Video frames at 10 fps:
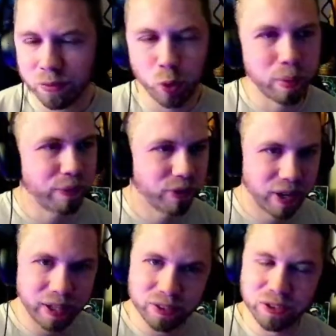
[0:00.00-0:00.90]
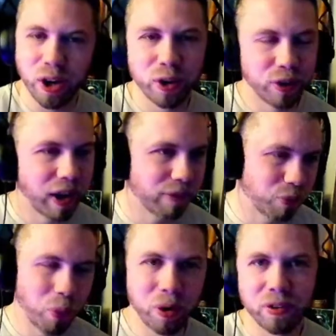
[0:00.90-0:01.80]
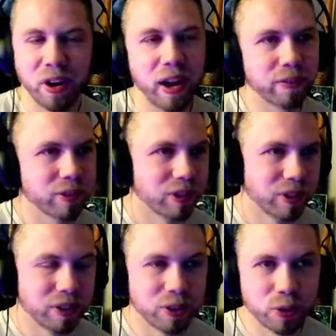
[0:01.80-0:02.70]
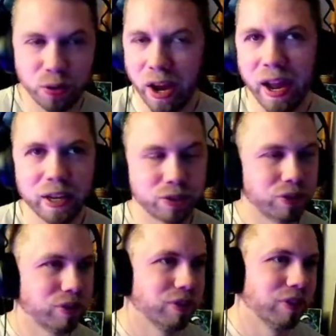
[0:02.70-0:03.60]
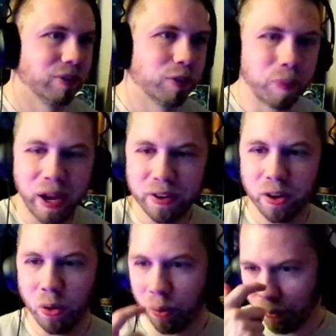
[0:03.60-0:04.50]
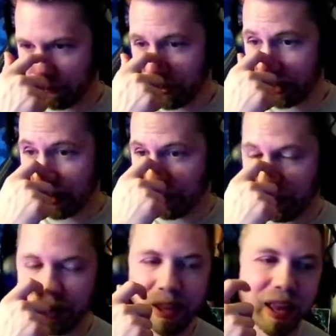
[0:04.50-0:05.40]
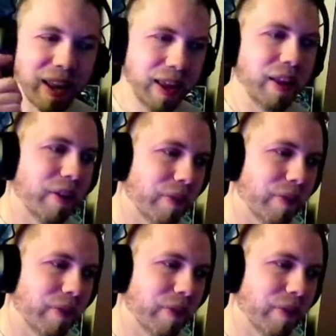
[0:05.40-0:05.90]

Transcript: What am I forgetting? StarCraft, Warcraft, Crash, Spyro. They're getting